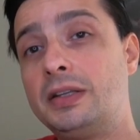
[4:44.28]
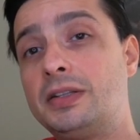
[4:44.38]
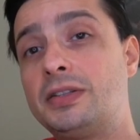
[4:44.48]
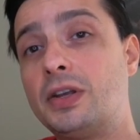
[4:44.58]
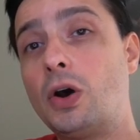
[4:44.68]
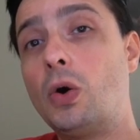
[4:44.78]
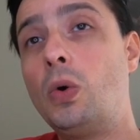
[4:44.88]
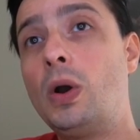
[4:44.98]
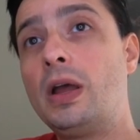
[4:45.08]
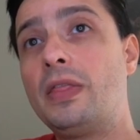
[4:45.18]

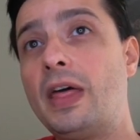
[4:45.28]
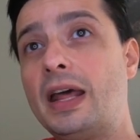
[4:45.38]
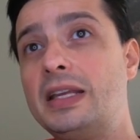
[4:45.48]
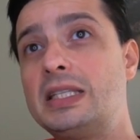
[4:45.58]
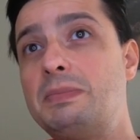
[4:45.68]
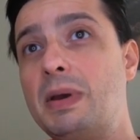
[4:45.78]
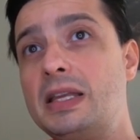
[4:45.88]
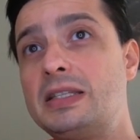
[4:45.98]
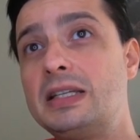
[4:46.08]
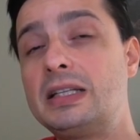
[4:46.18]
So that is
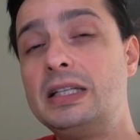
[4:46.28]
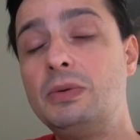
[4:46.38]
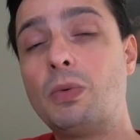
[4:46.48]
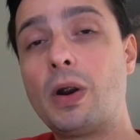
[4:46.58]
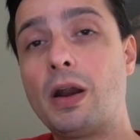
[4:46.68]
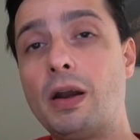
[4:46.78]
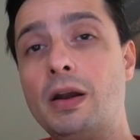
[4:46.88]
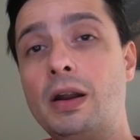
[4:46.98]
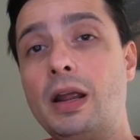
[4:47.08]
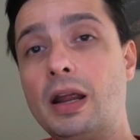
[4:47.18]
basically
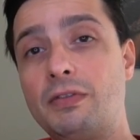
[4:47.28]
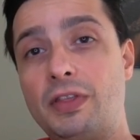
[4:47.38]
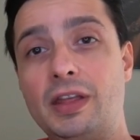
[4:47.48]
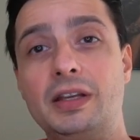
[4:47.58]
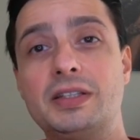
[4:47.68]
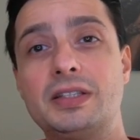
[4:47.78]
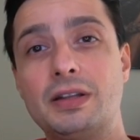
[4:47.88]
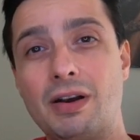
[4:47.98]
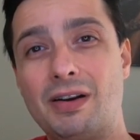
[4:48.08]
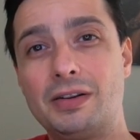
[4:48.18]
where everything
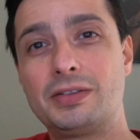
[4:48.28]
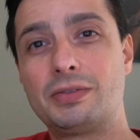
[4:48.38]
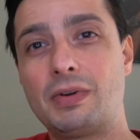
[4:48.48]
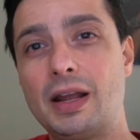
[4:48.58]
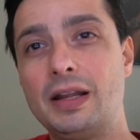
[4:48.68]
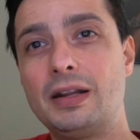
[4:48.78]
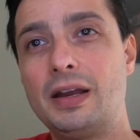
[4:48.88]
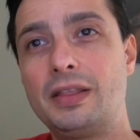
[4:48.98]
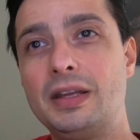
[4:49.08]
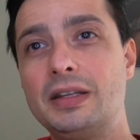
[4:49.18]
starts, right?
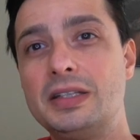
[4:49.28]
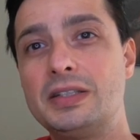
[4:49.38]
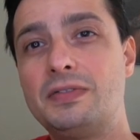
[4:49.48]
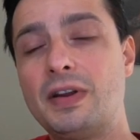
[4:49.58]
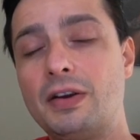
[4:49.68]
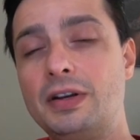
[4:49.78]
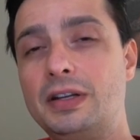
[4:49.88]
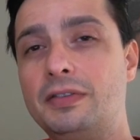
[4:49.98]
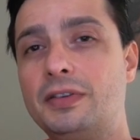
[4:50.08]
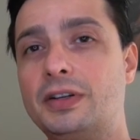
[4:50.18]
I think it is very
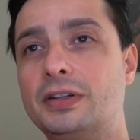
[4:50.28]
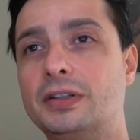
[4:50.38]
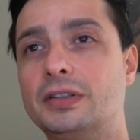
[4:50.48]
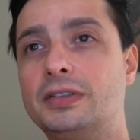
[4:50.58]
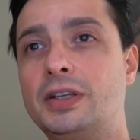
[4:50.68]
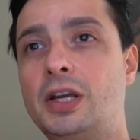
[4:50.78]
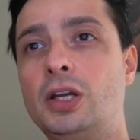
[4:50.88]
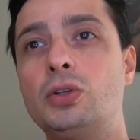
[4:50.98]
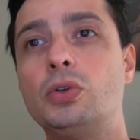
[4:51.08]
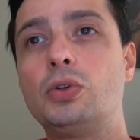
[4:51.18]
difficult
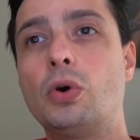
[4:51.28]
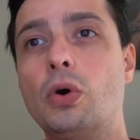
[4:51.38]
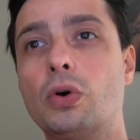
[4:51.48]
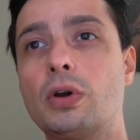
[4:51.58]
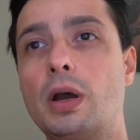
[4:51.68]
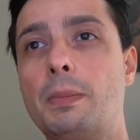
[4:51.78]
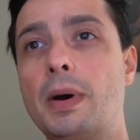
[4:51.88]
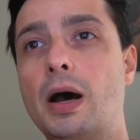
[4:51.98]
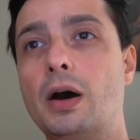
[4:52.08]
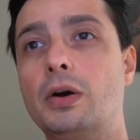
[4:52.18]
to talk
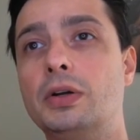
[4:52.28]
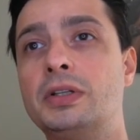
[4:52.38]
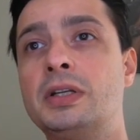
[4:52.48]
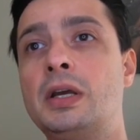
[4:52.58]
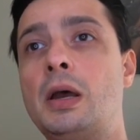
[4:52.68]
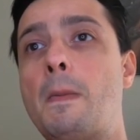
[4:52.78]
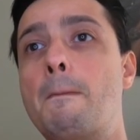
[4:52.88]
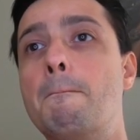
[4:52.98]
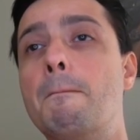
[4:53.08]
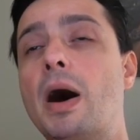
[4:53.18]
about
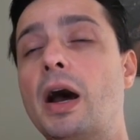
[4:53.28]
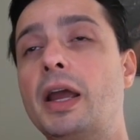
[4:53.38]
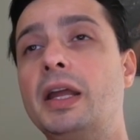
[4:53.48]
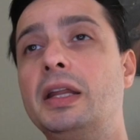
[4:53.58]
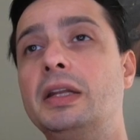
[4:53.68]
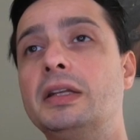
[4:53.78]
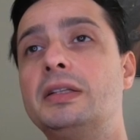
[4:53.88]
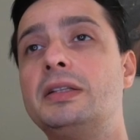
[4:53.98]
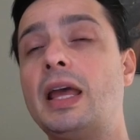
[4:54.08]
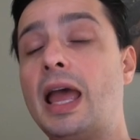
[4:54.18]

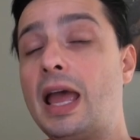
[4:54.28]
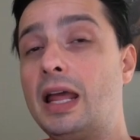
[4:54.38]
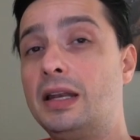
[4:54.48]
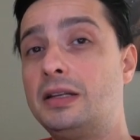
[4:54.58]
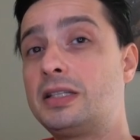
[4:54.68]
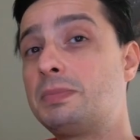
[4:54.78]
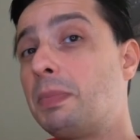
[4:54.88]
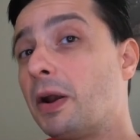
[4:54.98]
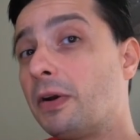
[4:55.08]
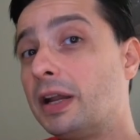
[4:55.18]
mind and
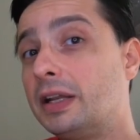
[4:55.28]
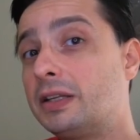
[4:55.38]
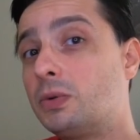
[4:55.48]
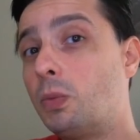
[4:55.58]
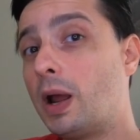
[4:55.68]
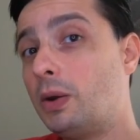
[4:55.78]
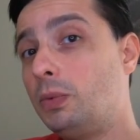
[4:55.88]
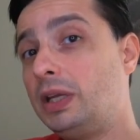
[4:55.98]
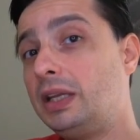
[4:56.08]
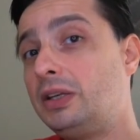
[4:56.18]
spirit when
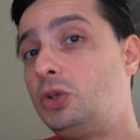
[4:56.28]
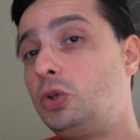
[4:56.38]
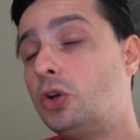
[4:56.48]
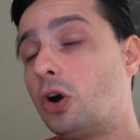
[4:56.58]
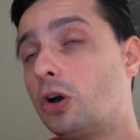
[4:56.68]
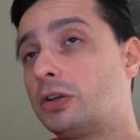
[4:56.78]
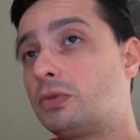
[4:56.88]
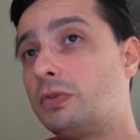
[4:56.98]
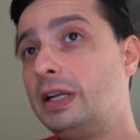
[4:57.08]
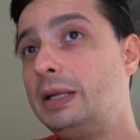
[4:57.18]
we do
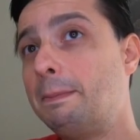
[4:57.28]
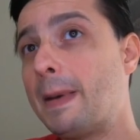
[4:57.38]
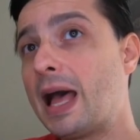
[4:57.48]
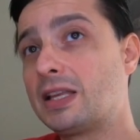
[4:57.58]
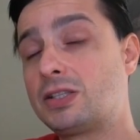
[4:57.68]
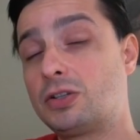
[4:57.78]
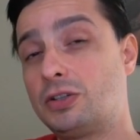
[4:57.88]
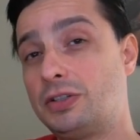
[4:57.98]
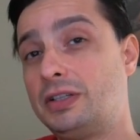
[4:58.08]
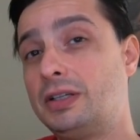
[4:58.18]
not really
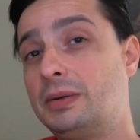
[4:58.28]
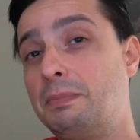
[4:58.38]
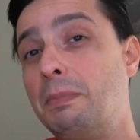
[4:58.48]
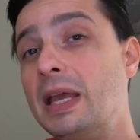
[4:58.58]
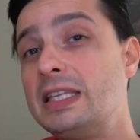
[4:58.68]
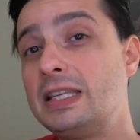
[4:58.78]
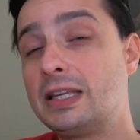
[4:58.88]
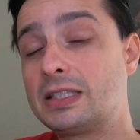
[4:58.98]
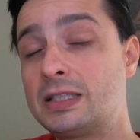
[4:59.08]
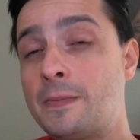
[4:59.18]
master the
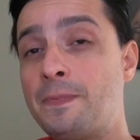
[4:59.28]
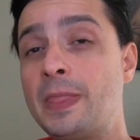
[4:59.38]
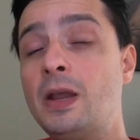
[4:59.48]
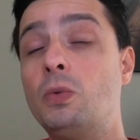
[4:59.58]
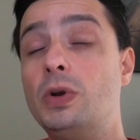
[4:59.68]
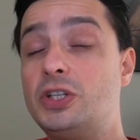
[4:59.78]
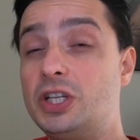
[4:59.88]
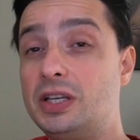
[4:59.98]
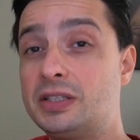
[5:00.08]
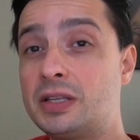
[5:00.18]
basics, which
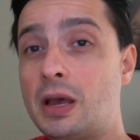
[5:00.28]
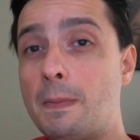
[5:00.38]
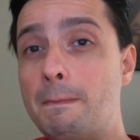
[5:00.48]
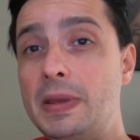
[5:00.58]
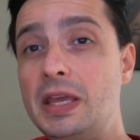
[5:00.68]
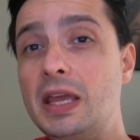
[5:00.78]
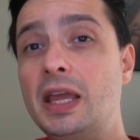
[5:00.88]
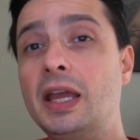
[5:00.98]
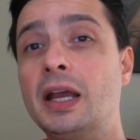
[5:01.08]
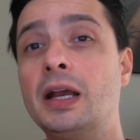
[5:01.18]
is
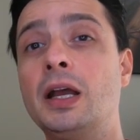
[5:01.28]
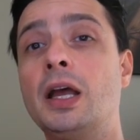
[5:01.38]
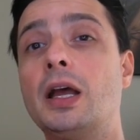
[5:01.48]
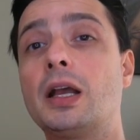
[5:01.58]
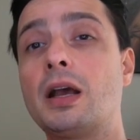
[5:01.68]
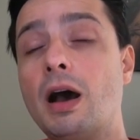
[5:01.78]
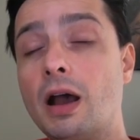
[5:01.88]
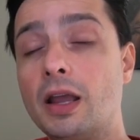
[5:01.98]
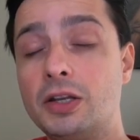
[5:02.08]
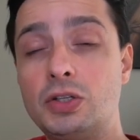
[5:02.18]
being
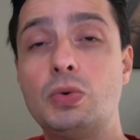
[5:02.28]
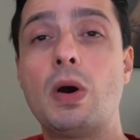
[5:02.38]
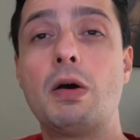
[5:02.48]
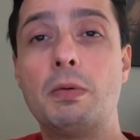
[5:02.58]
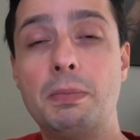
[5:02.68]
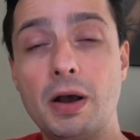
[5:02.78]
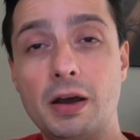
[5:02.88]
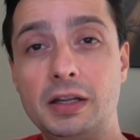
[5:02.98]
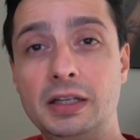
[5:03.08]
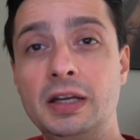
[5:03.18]
kind to our
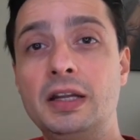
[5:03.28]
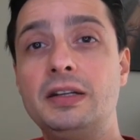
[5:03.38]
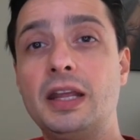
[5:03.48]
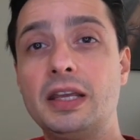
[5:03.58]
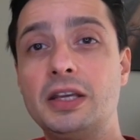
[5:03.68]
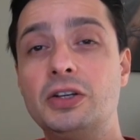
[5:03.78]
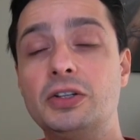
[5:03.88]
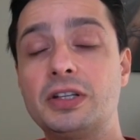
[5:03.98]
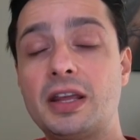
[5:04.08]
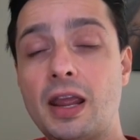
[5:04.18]
body, taking good